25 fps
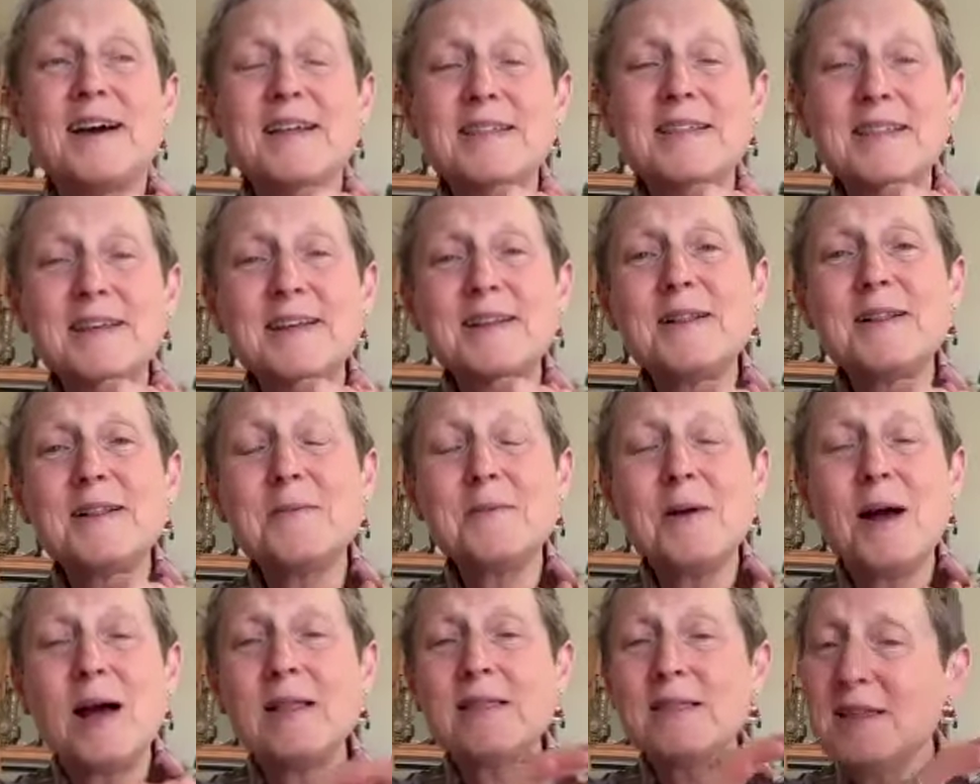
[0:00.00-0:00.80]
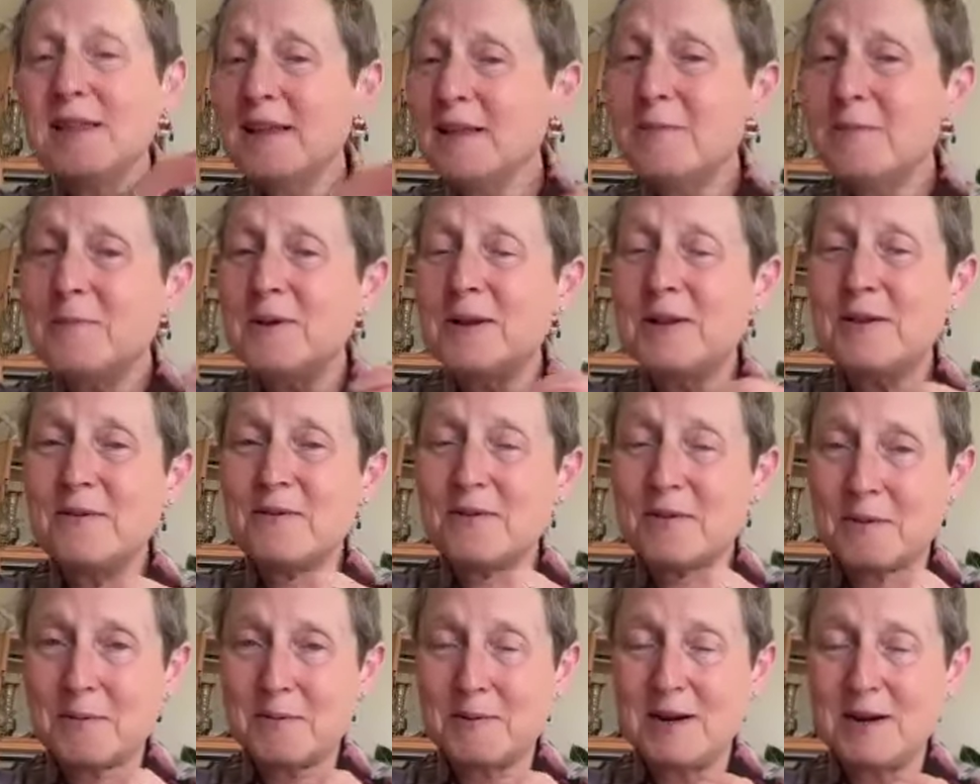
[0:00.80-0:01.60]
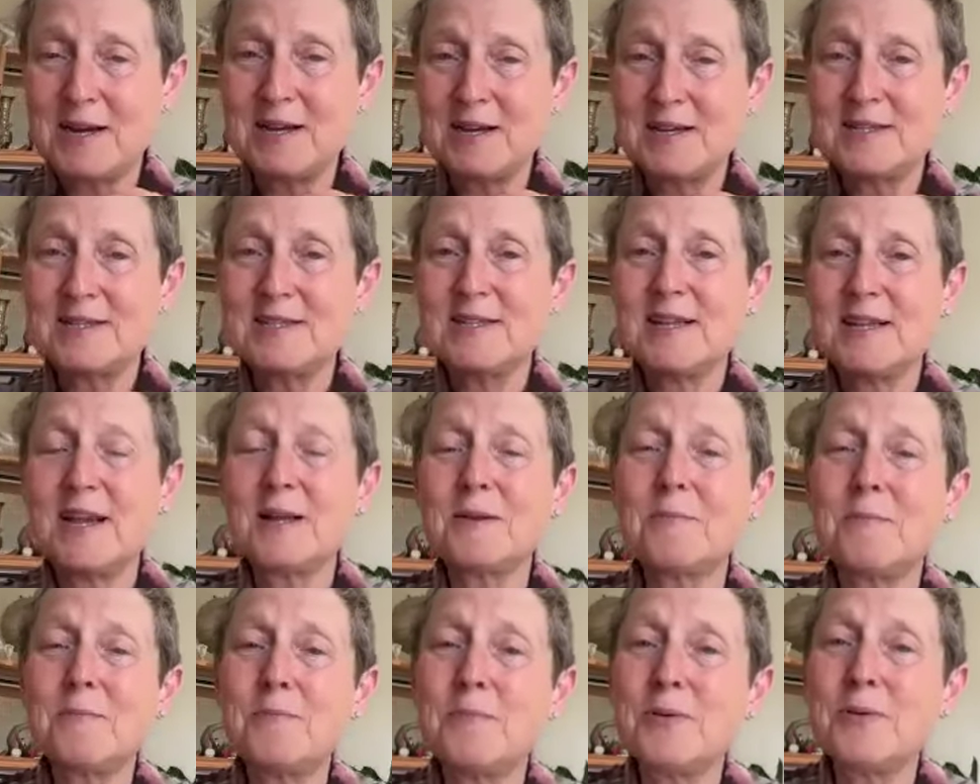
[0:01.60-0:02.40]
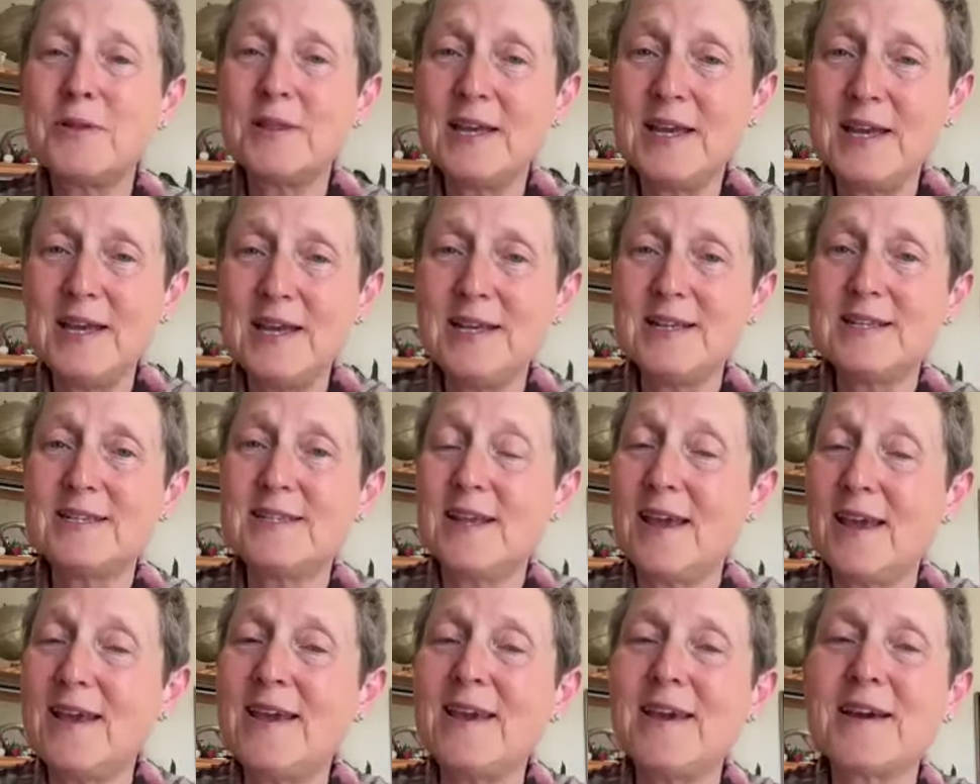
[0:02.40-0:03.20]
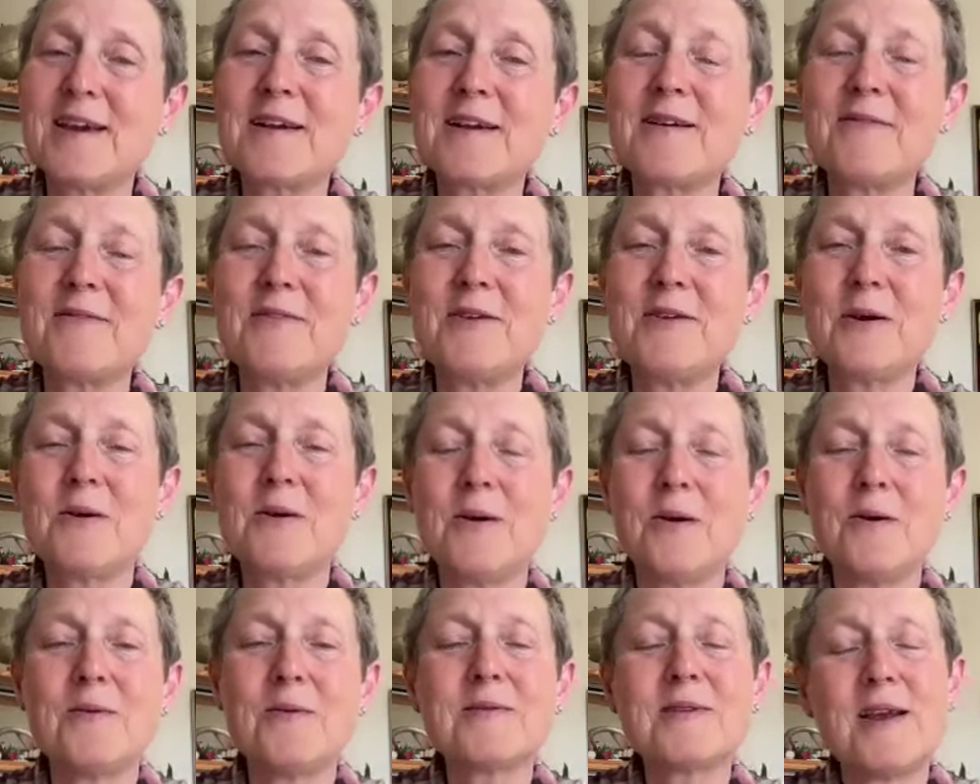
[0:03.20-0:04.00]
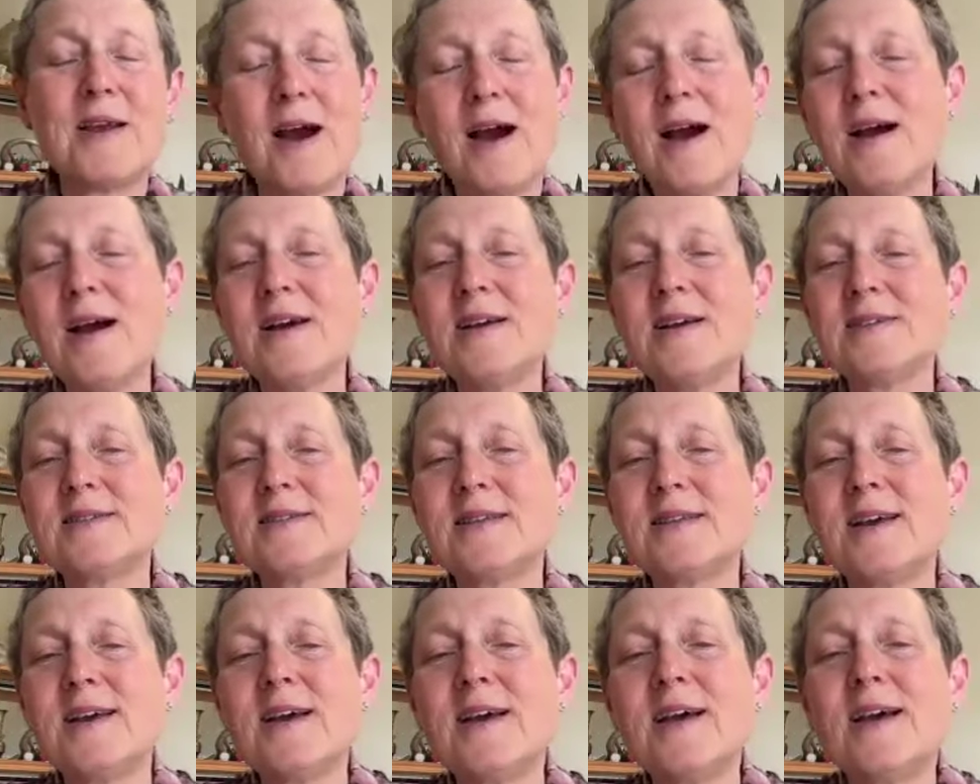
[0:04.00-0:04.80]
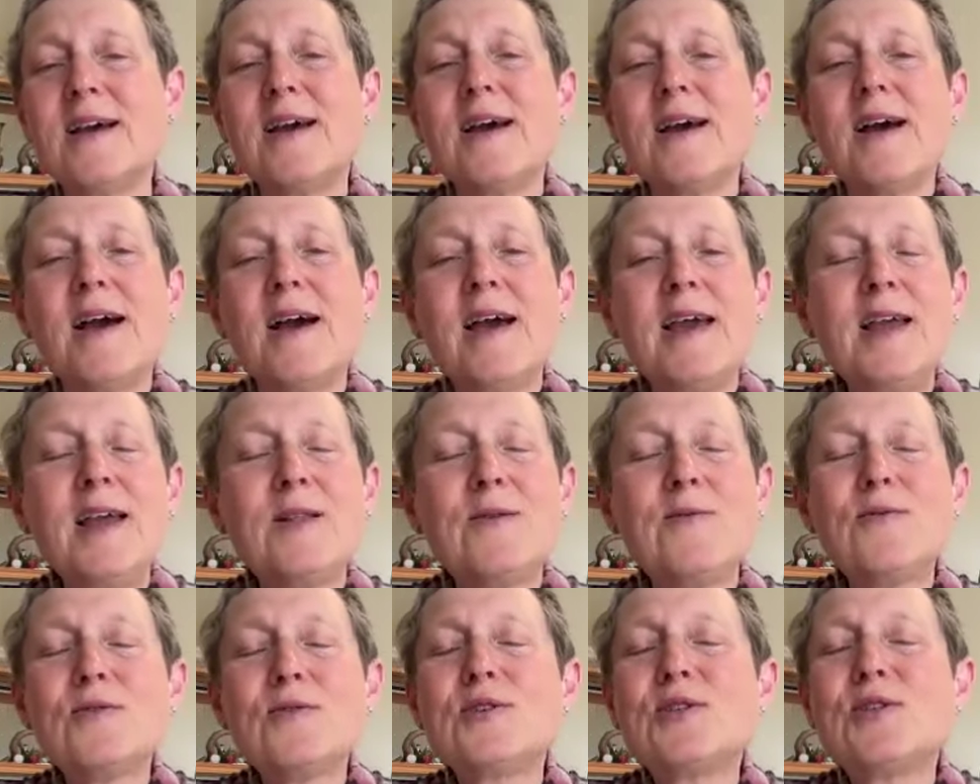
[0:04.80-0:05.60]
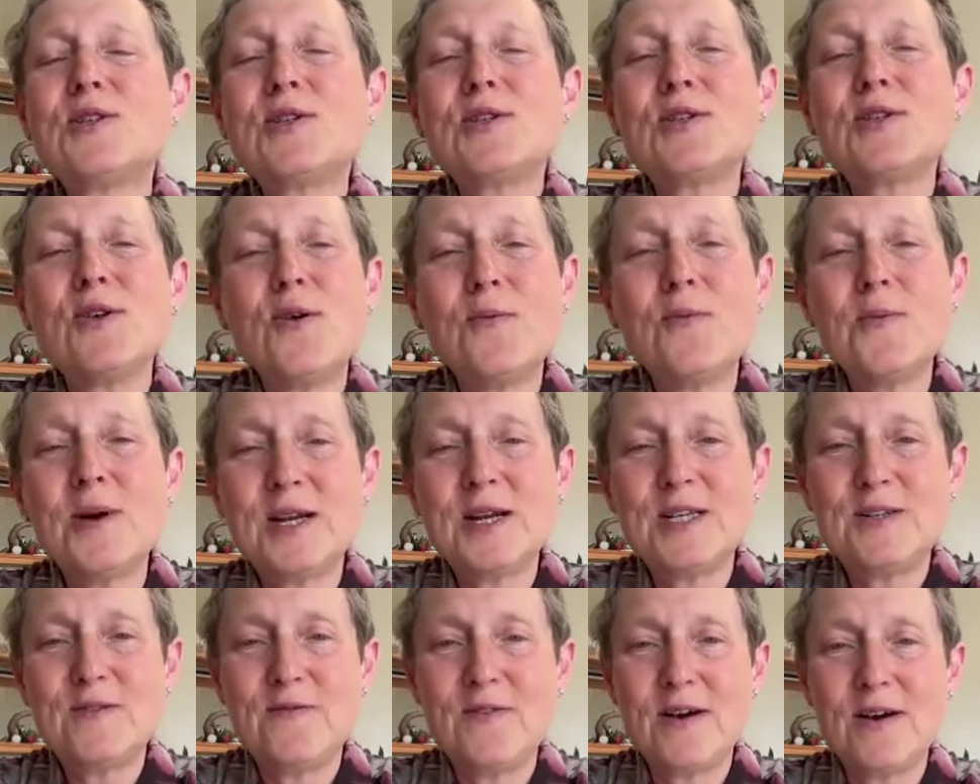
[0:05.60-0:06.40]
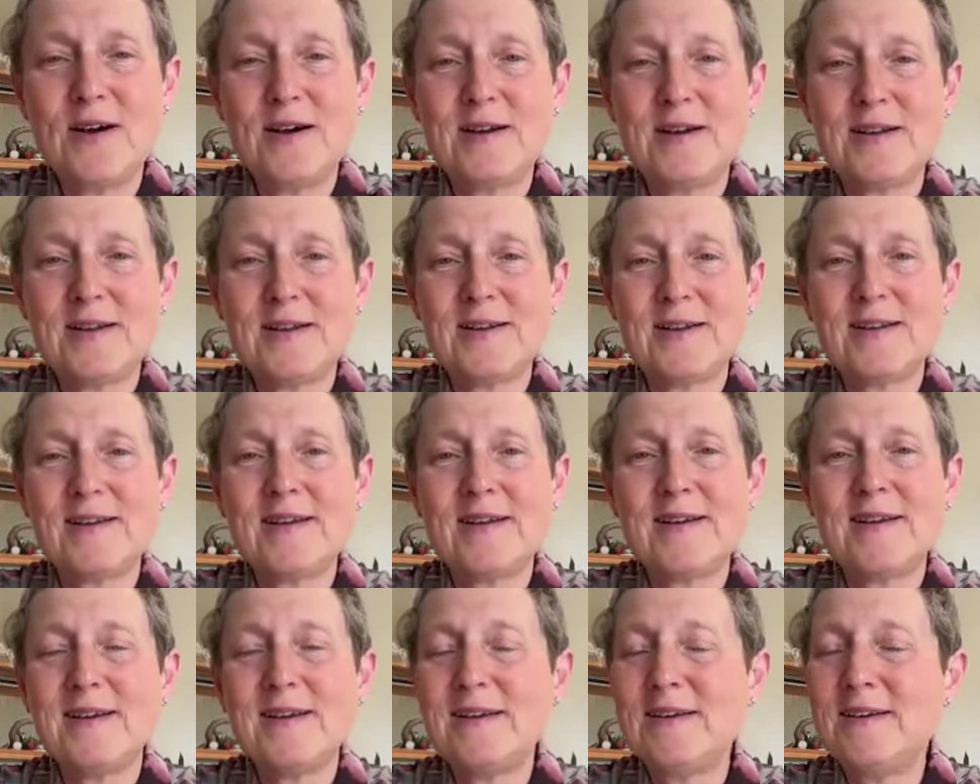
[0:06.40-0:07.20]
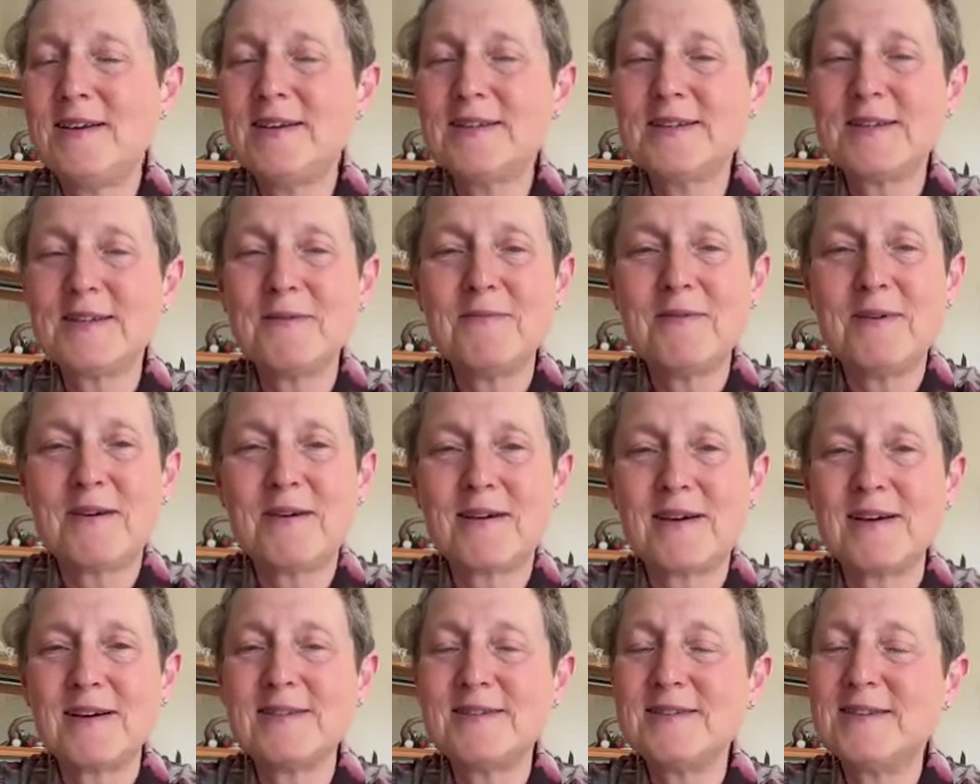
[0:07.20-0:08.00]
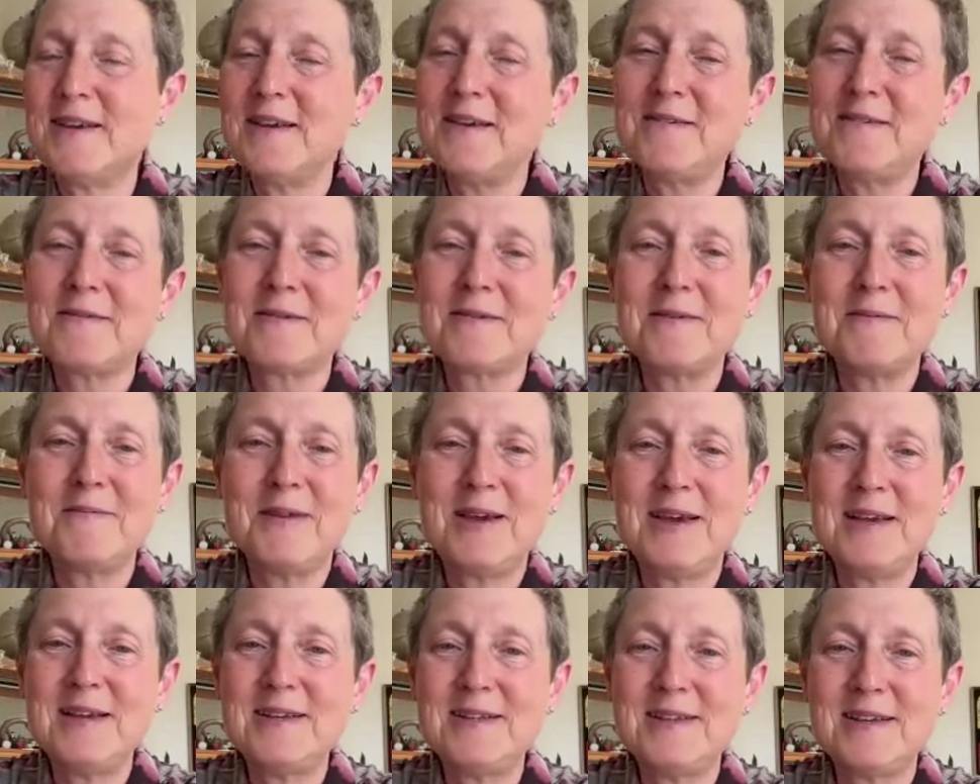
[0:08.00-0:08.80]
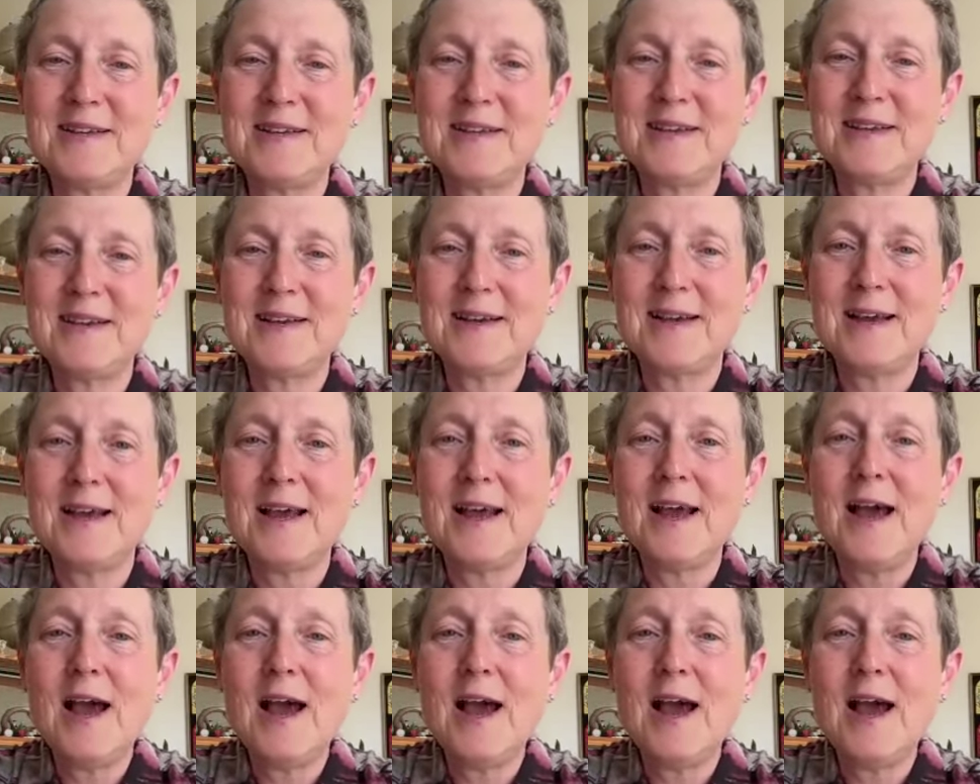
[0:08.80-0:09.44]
A little bit of a rest. And please take care of your cold. Guys, It was so much fun. Lisa Barnes, you're amazing.